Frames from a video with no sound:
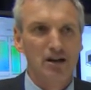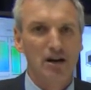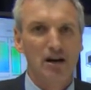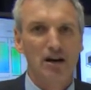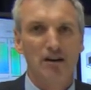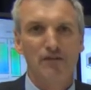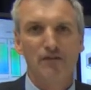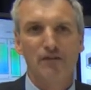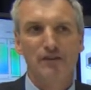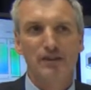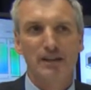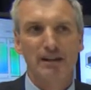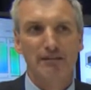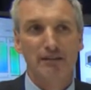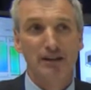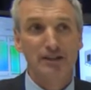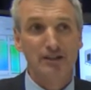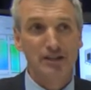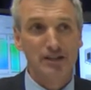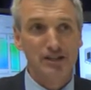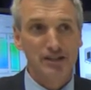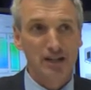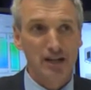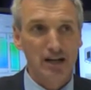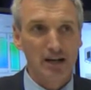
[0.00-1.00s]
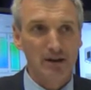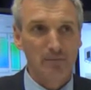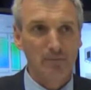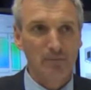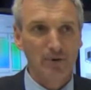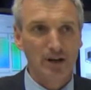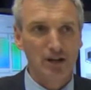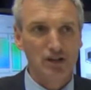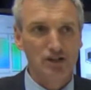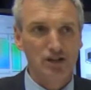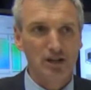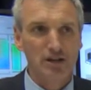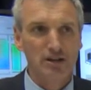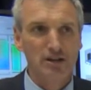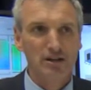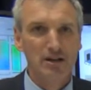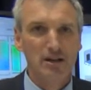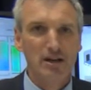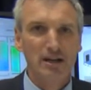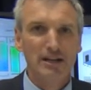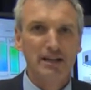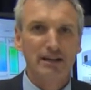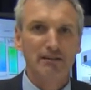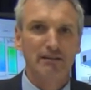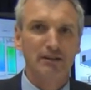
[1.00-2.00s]
Often they're under time pressure,
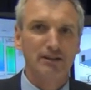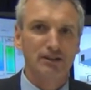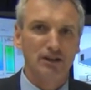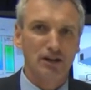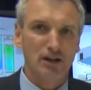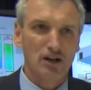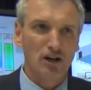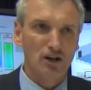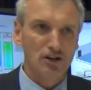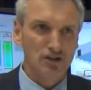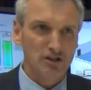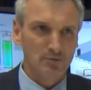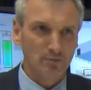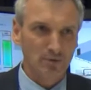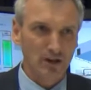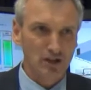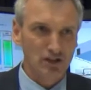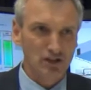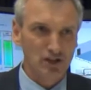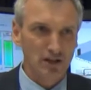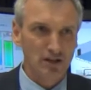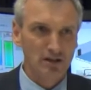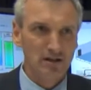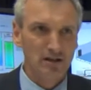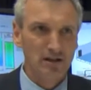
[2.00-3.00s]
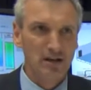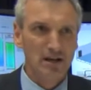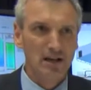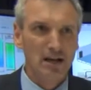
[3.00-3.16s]
they're under cost pressure,